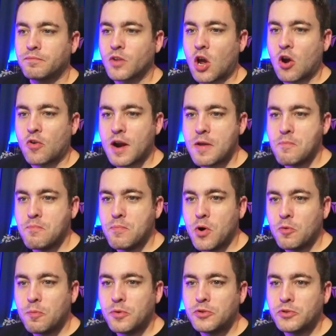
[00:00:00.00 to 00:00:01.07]
All right,
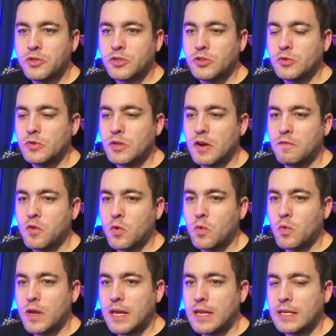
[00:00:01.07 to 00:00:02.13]
mobile suit of the
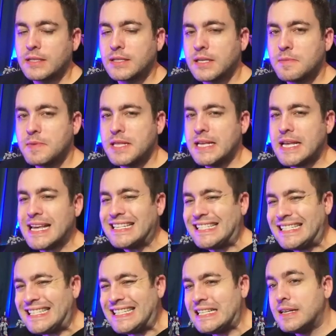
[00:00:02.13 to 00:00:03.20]
week. It's going to be the
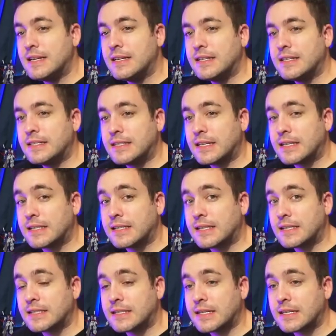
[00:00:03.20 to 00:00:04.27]

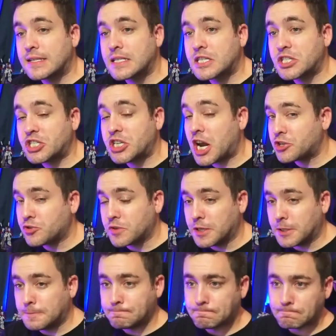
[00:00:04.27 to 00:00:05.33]
NZ666
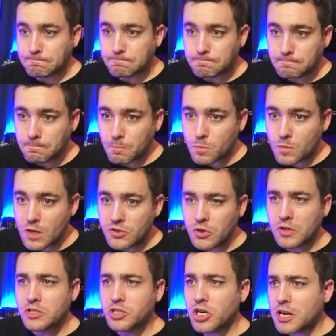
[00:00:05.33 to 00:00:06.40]
Kshatriya. So
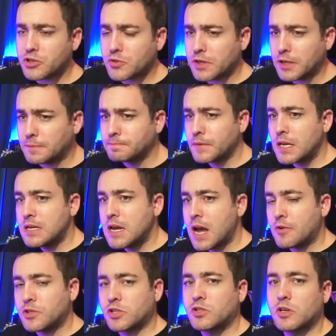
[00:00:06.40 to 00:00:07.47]
Kshatriya,
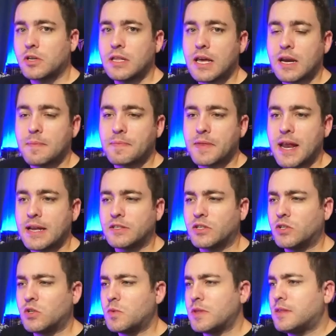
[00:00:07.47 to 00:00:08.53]
I was just looking that up. That has
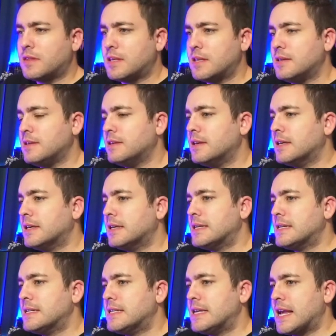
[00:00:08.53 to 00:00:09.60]
to do with the
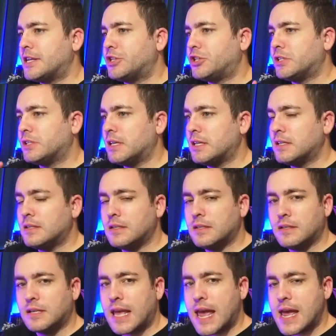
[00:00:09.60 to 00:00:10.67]
the ancient
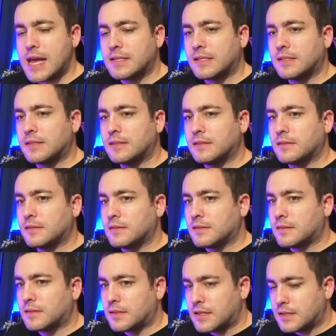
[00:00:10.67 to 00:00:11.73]
Hindi caste
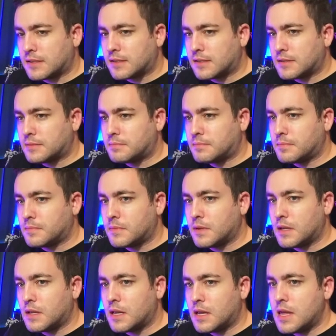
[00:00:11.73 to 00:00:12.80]
system
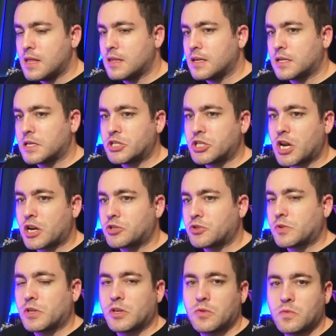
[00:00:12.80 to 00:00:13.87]
and the
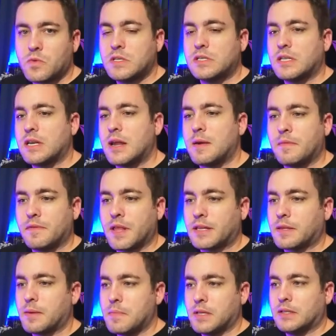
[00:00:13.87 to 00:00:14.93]
kshatriya was the name of like
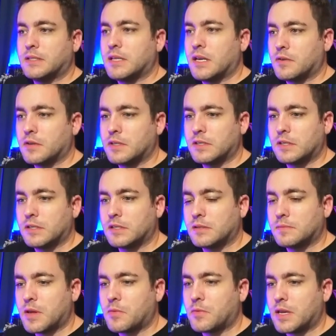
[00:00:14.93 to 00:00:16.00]
the military
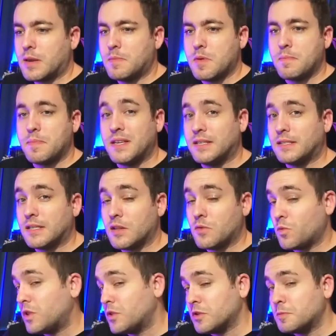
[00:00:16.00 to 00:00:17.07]
system that would keep the peace and
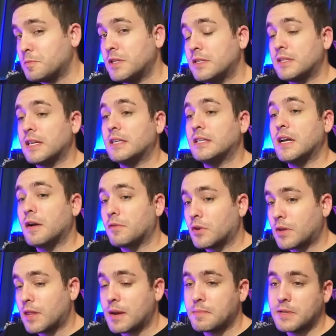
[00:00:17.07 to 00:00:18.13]
then when there's peace they'd
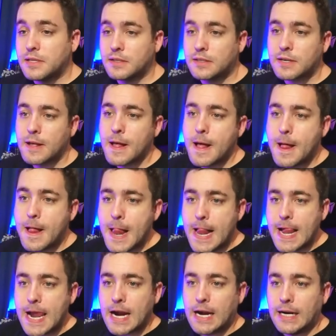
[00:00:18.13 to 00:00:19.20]
govern that peace
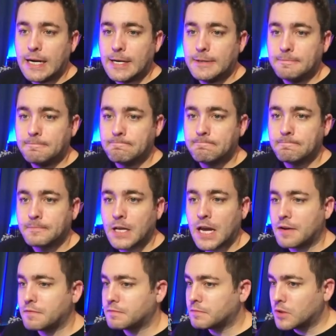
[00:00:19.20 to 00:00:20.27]
um,
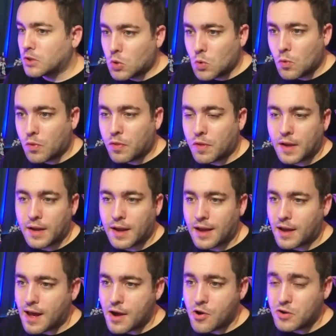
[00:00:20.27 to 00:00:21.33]
kind of a cool thing I,
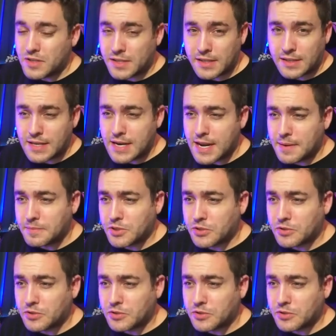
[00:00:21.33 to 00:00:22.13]
I always think the names